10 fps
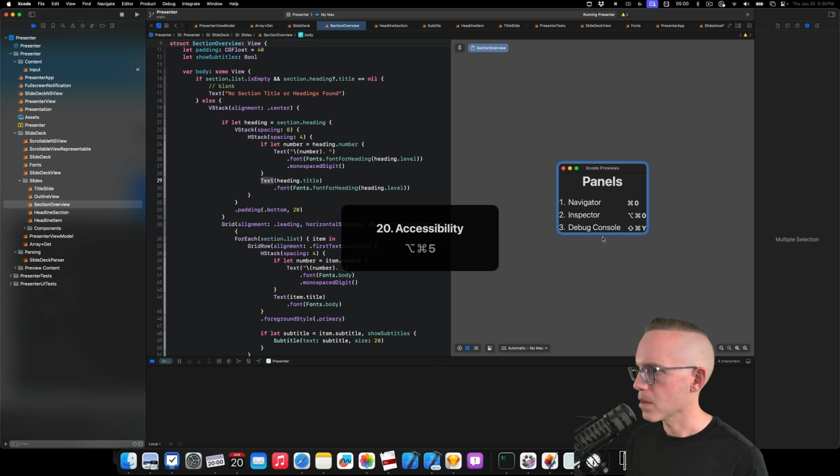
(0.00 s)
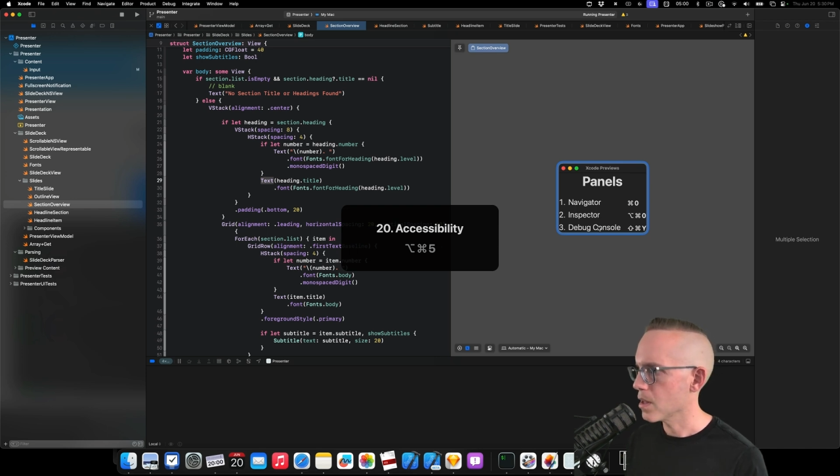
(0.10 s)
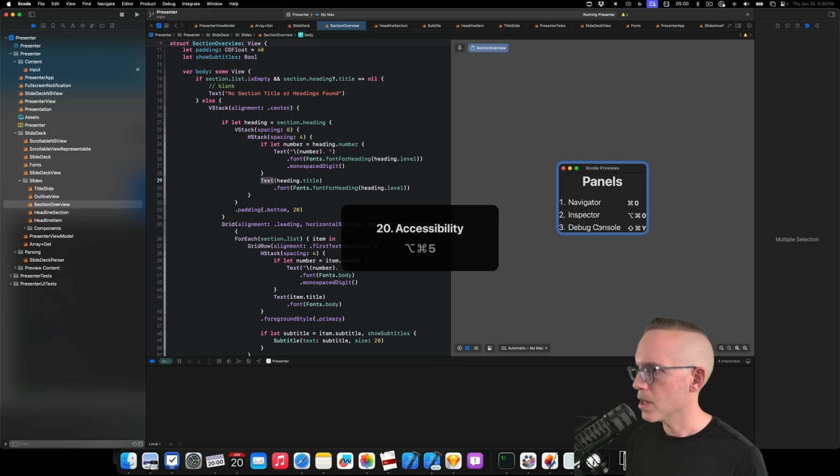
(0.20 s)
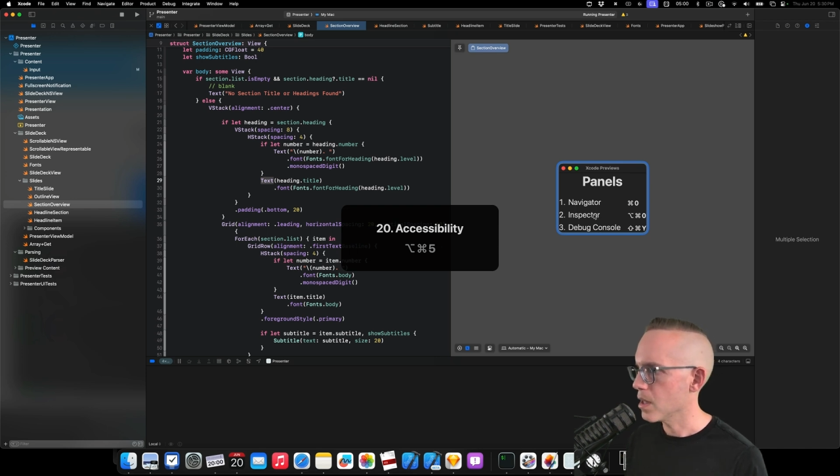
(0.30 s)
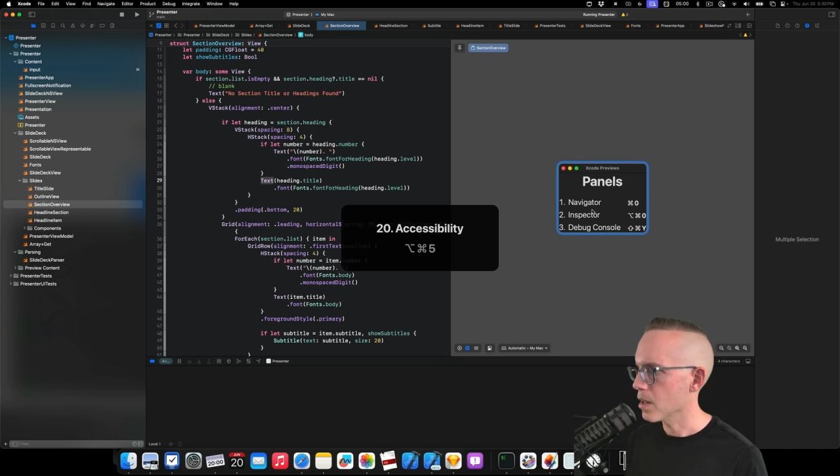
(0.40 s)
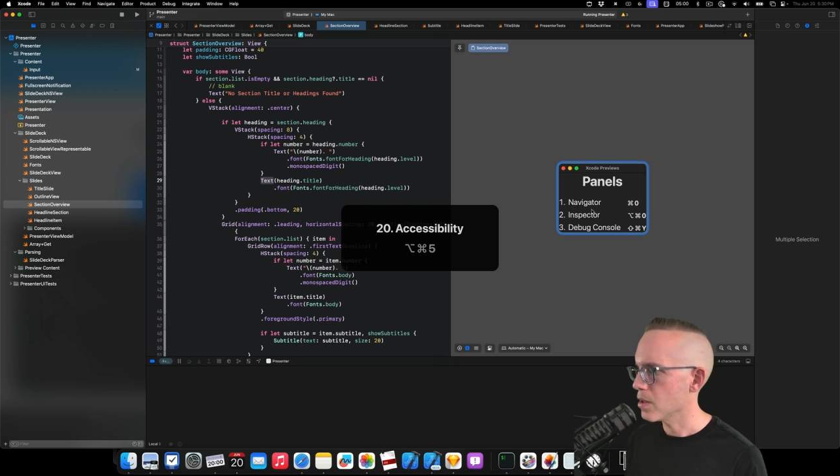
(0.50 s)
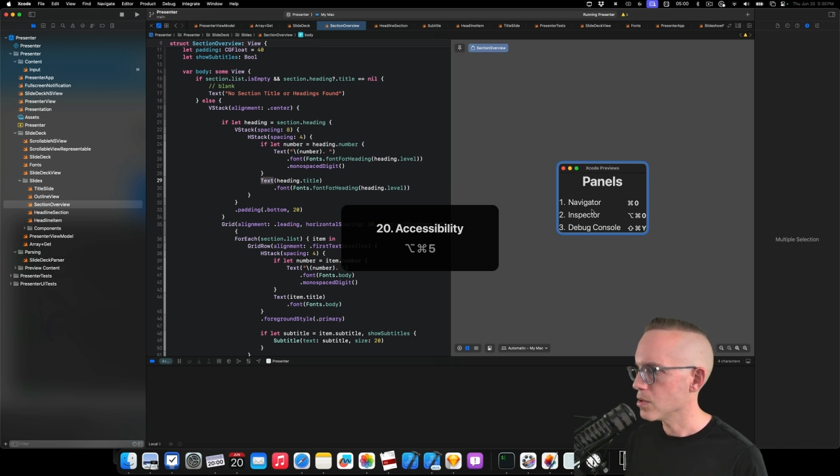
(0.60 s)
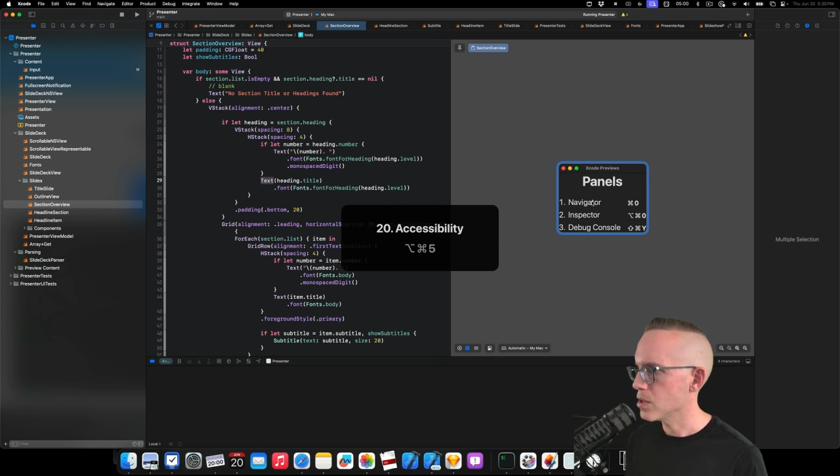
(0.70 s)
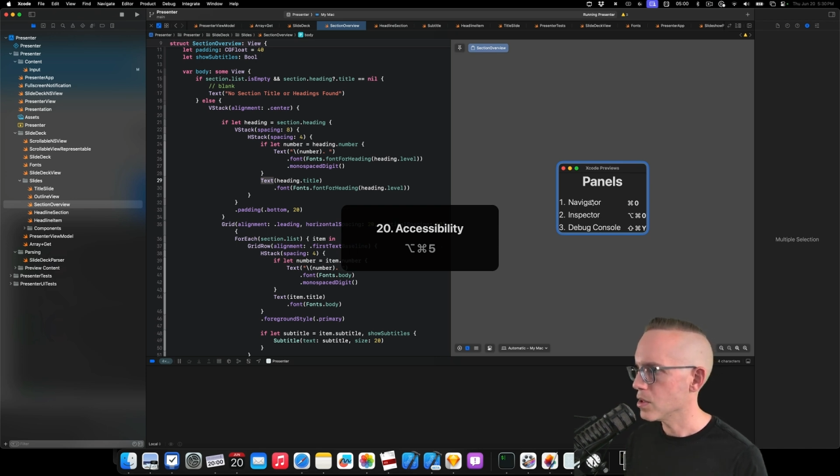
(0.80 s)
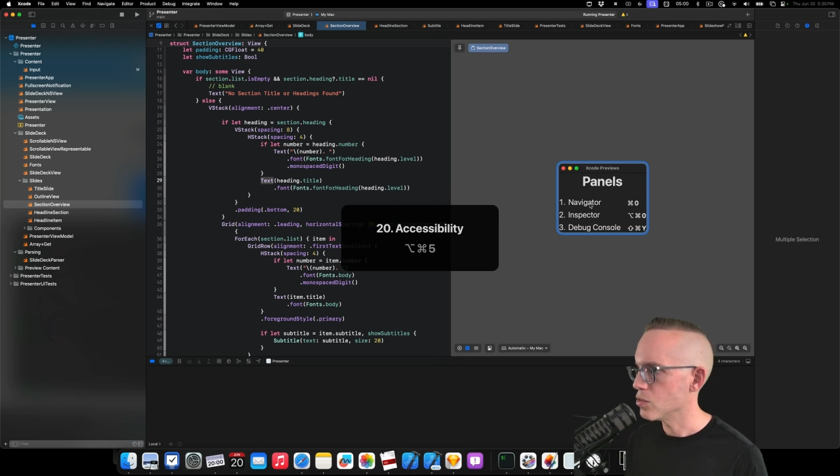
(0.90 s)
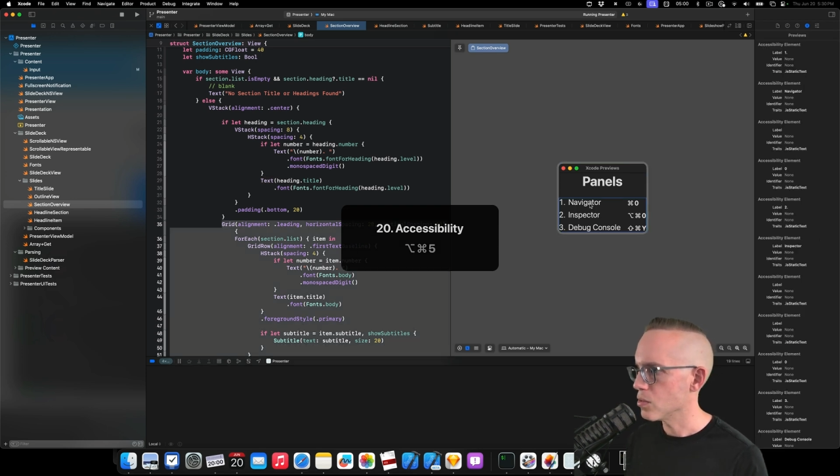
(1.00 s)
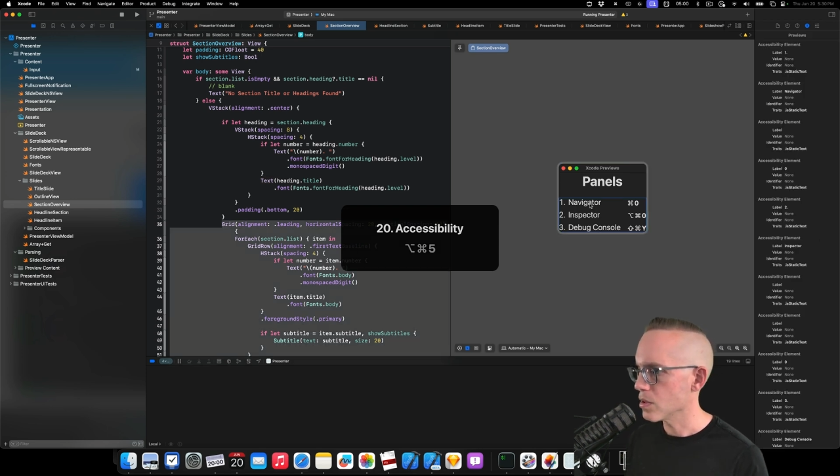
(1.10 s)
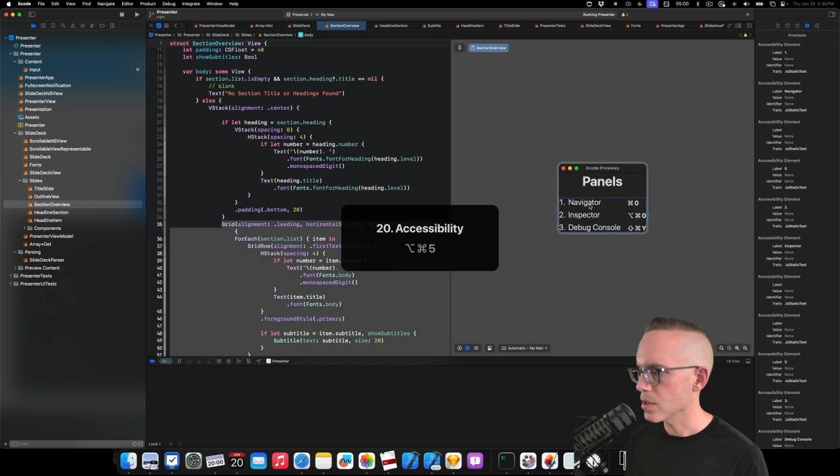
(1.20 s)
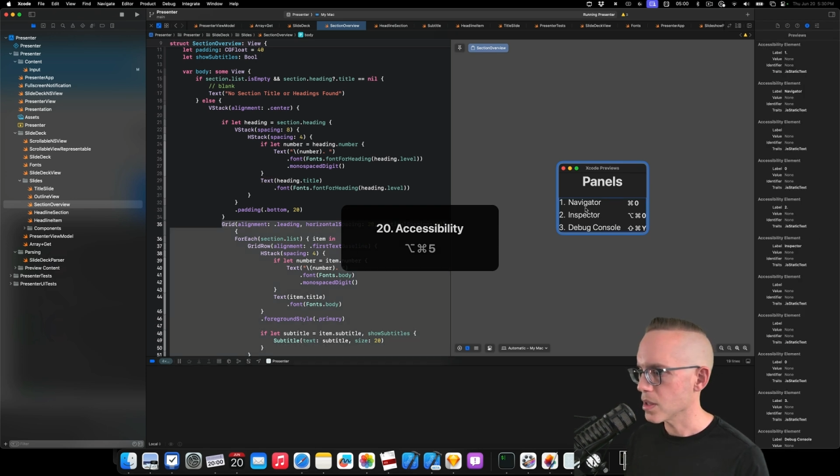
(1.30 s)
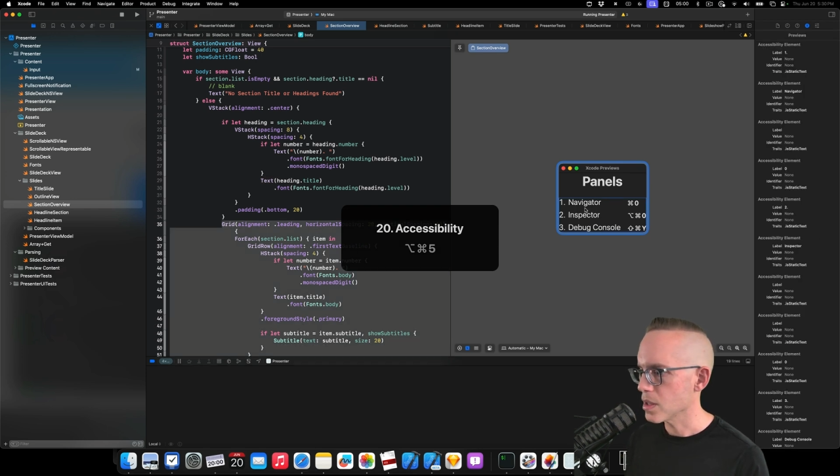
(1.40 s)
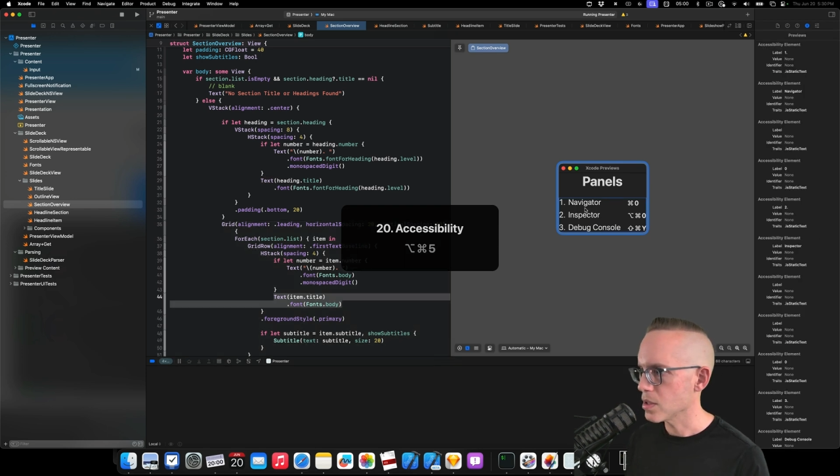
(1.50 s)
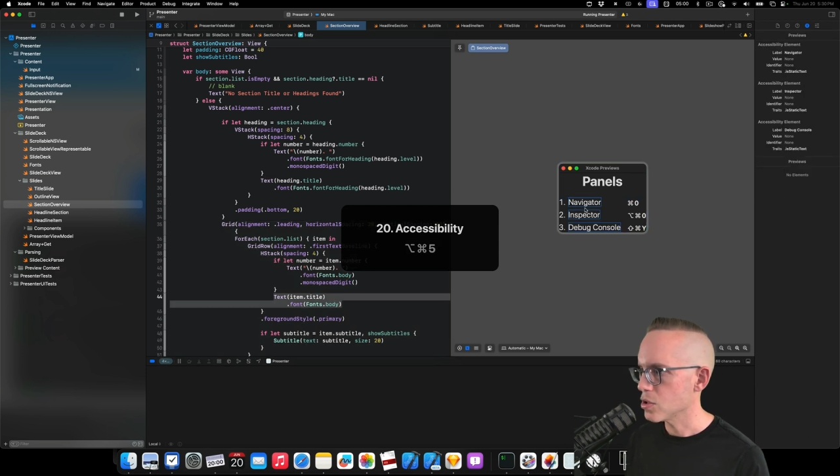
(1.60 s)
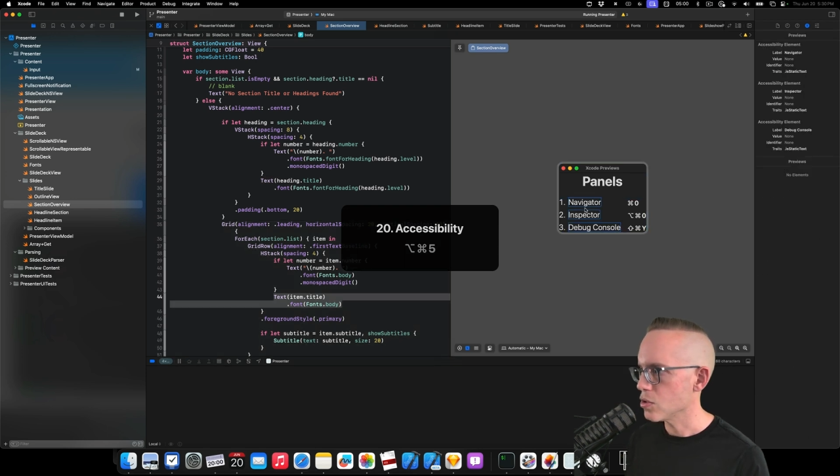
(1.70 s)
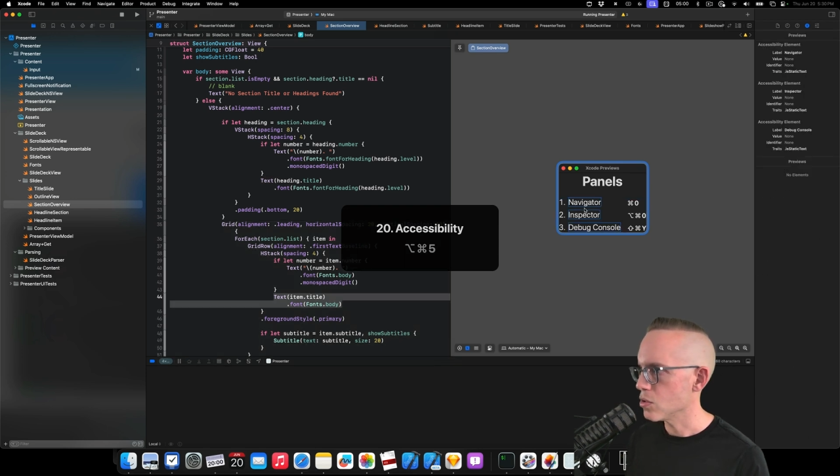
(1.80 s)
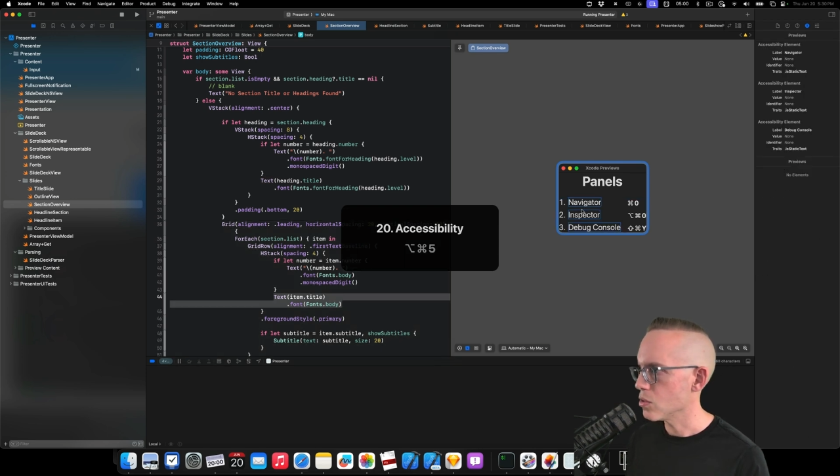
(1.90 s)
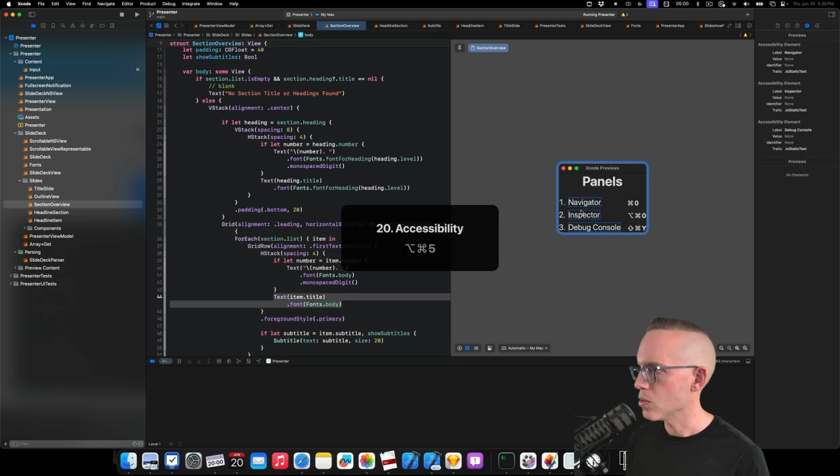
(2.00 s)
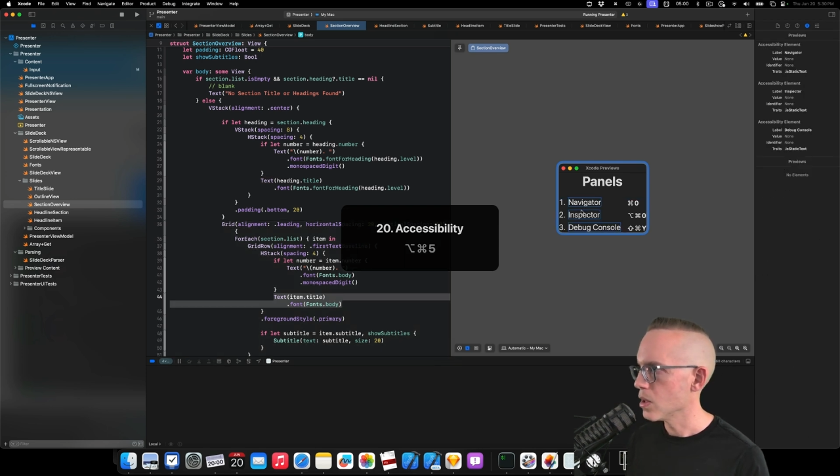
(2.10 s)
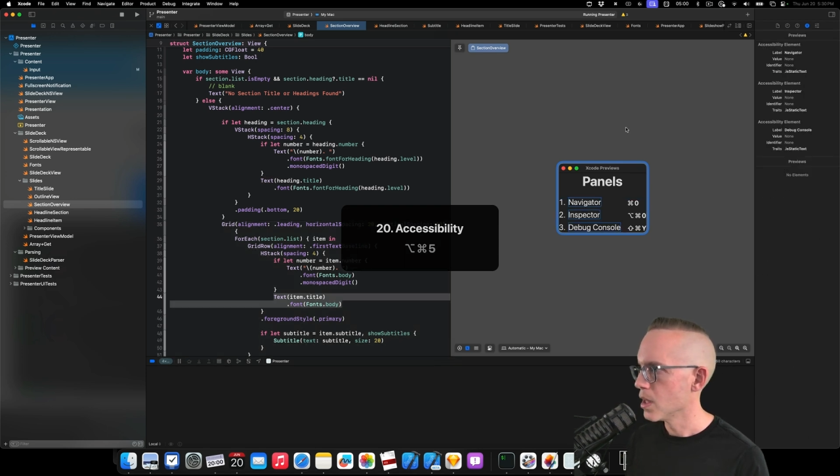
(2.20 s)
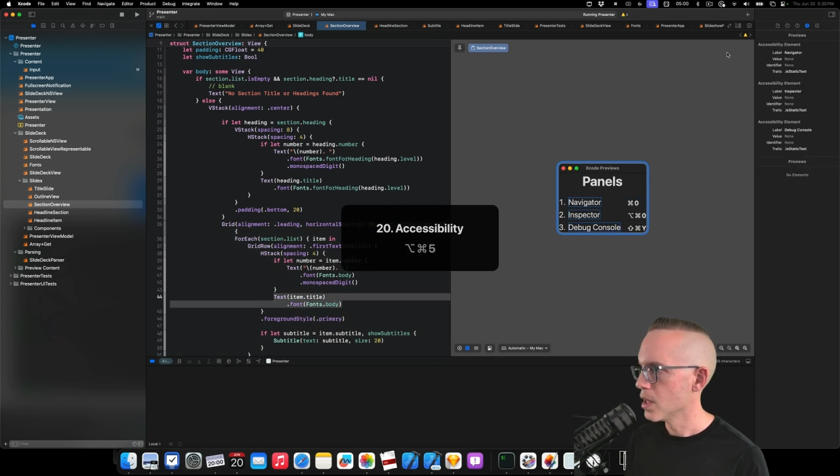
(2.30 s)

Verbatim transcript: that allows you to drill into